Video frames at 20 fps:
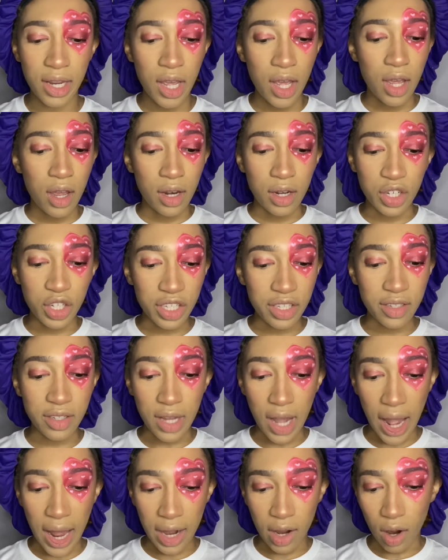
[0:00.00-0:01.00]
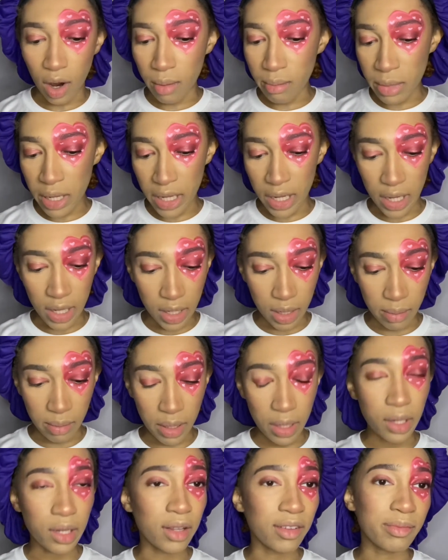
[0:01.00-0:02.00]
just died on me in the middle
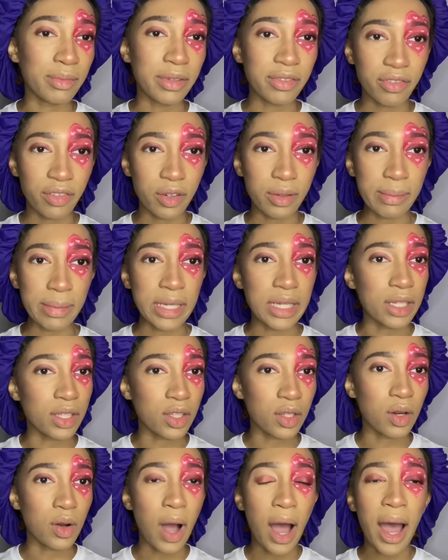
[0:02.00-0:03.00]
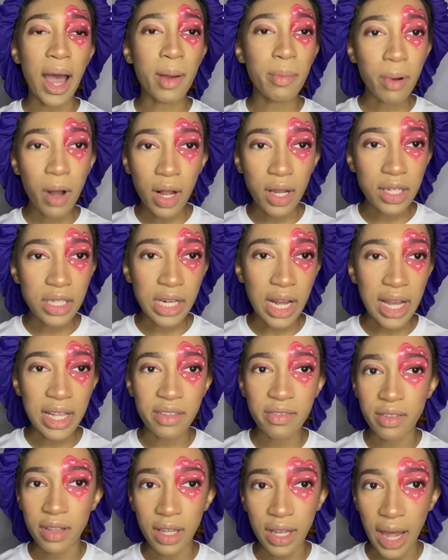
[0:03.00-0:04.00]
of me filming, so I apologize for the
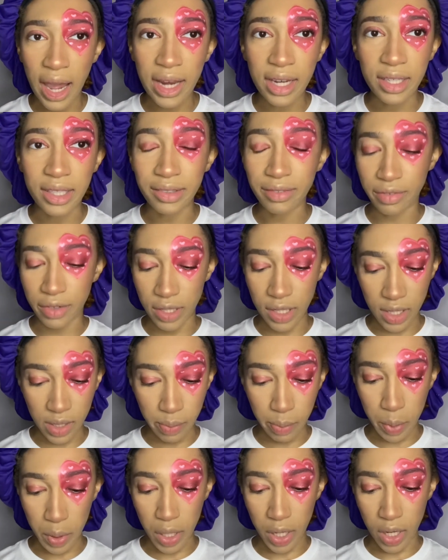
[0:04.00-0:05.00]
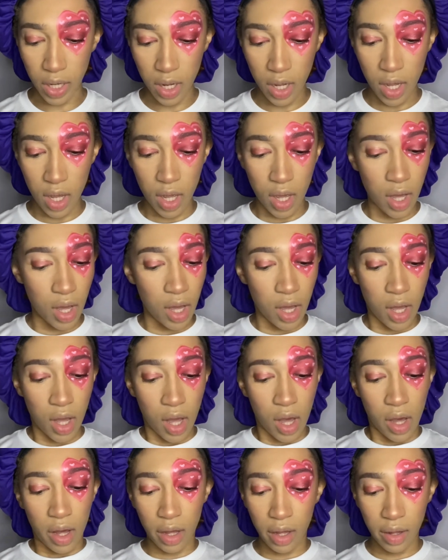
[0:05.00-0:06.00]
light difference, but
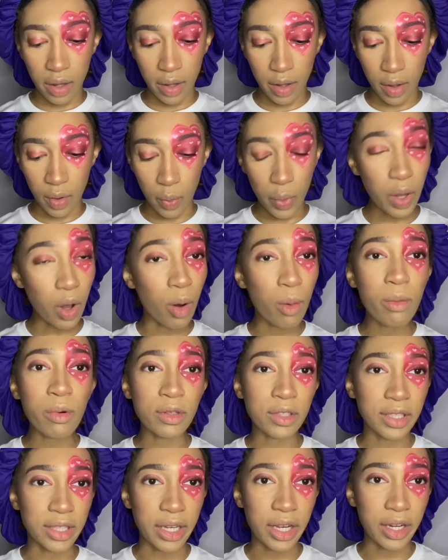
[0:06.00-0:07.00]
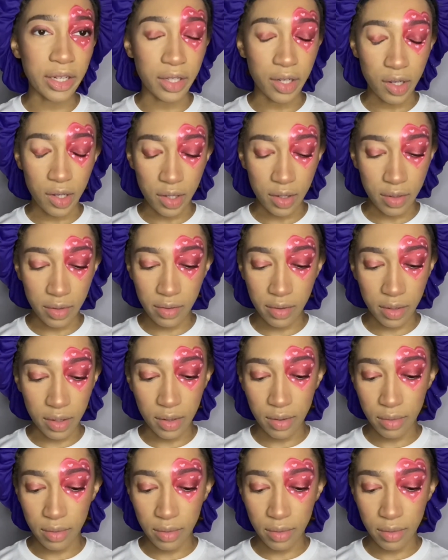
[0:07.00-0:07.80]
we almost there, y'all. So